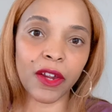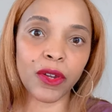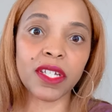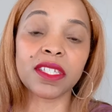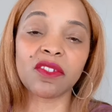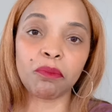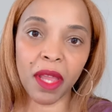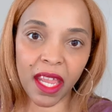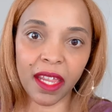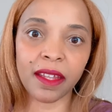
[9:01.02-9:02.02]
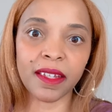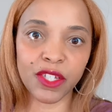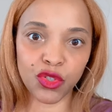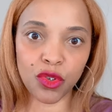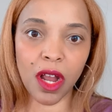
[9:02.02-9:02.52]
areas of pain
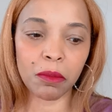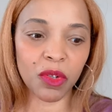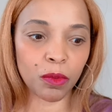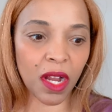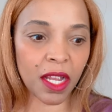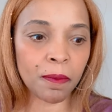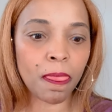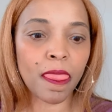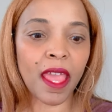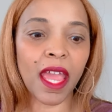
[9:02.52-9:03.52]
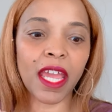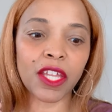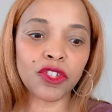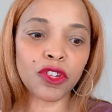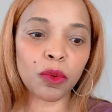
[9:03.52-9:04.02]
and trauma, right?
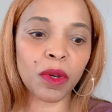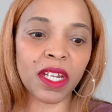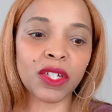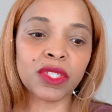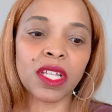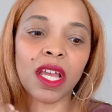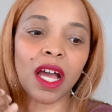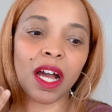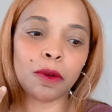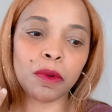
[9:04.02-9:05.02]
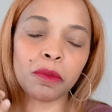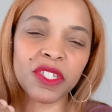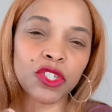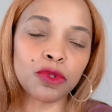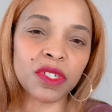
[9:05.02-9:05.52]
And you know what else? What we
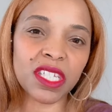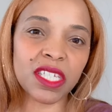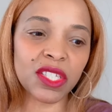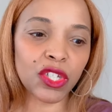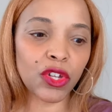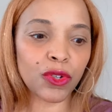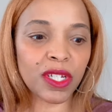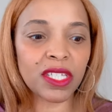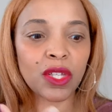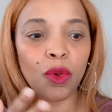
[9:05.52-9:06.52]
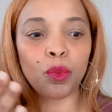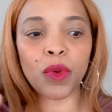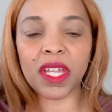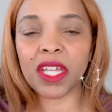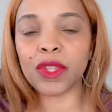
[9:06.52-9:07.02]
do with insecurities,
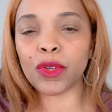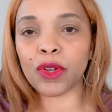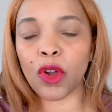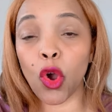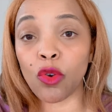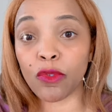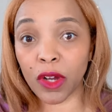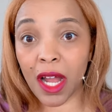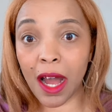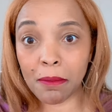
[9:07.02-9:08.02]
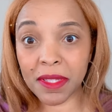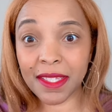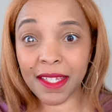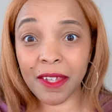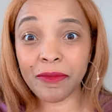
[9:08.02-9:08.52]
we either
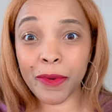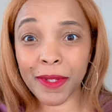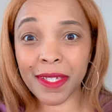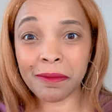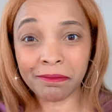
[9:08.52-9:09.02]
overcompensate for them,